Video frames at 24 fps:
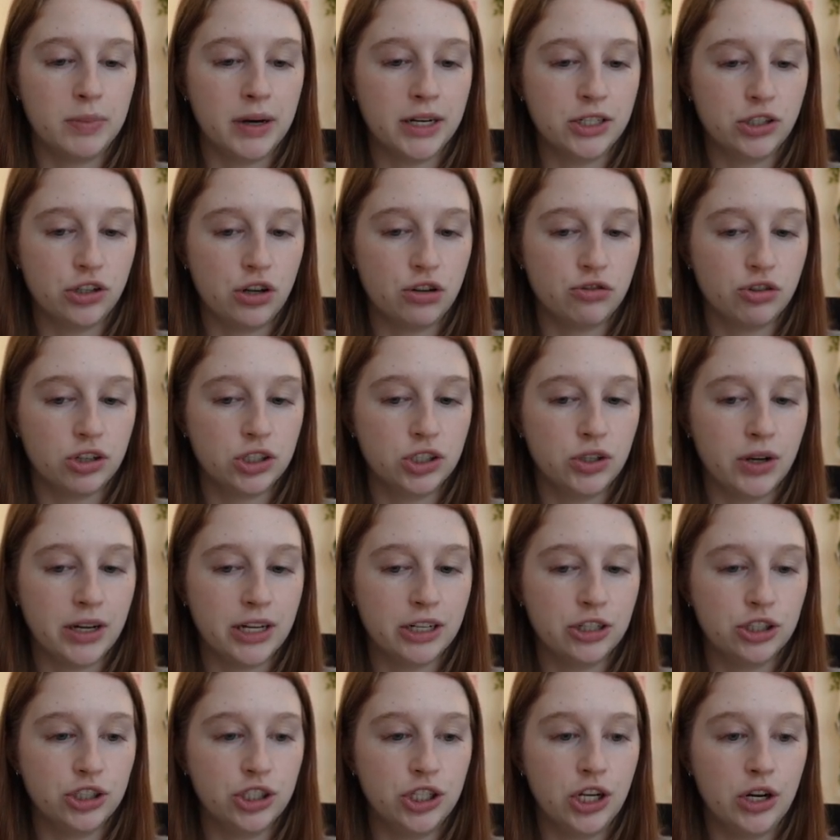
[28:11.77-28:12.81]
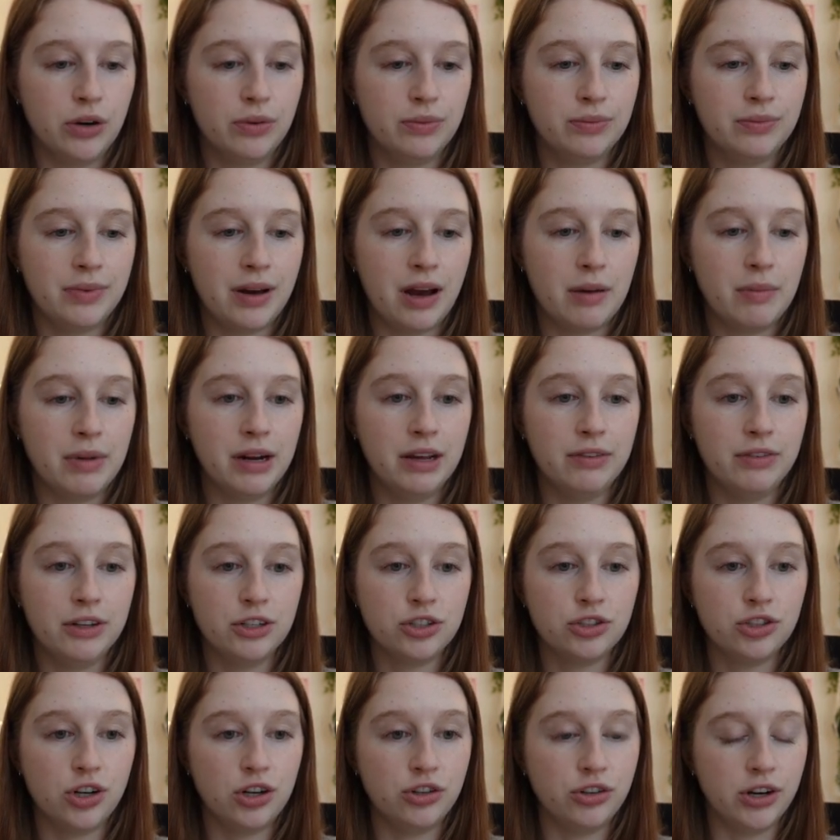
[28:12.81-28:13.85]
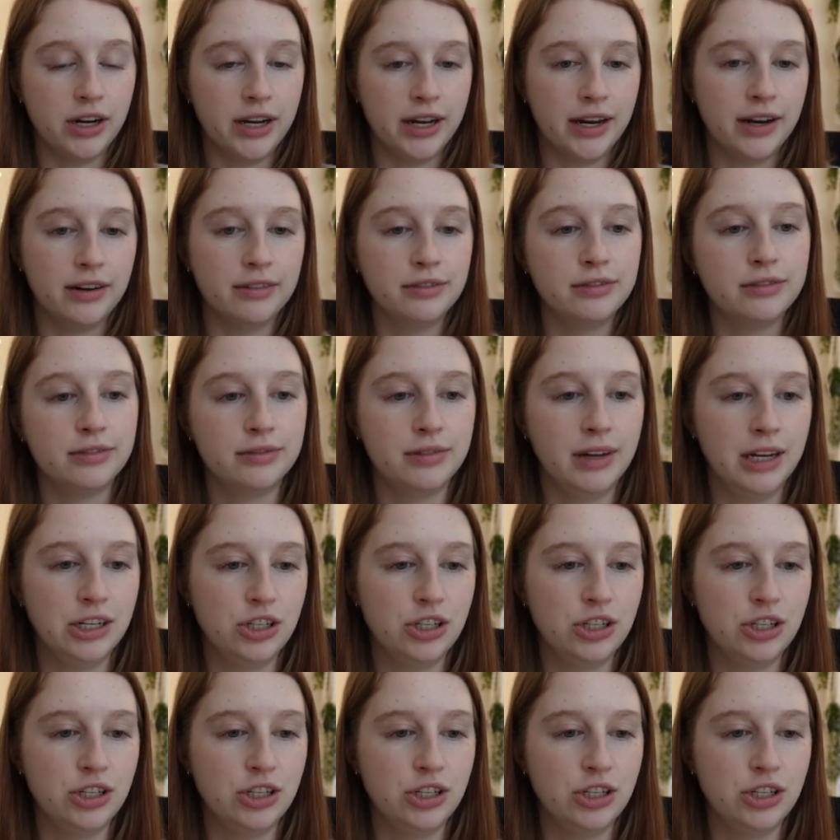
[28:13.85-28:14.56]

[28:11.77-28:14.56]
by genre so I can just know how many of each genre I have.